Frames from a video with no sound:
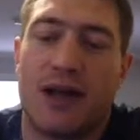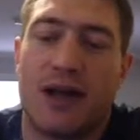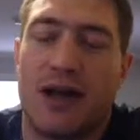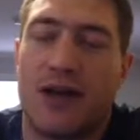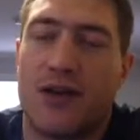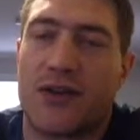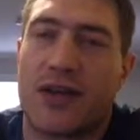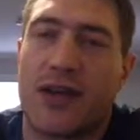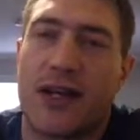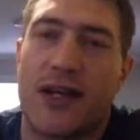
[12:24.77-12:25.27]

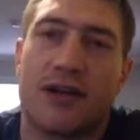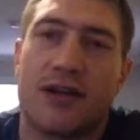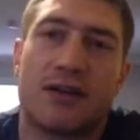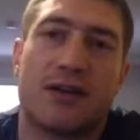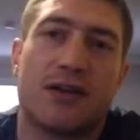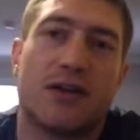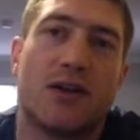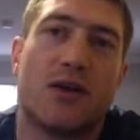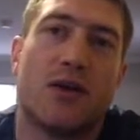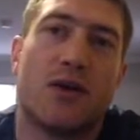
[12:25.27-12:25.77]
healthcare
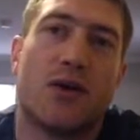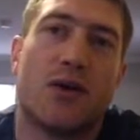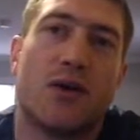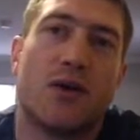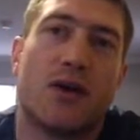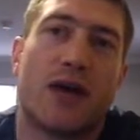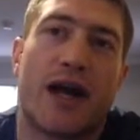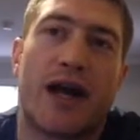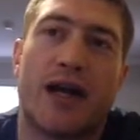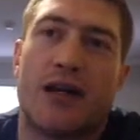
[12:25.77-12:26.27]

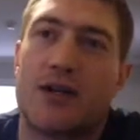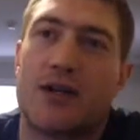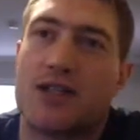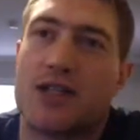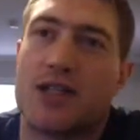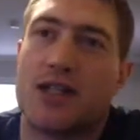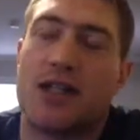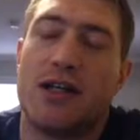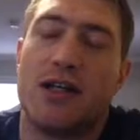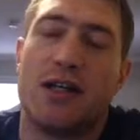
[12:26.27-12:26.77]
or
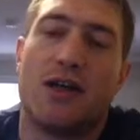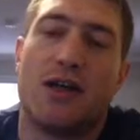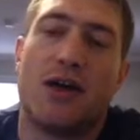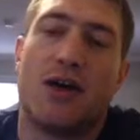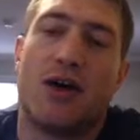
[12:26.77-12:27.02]
energy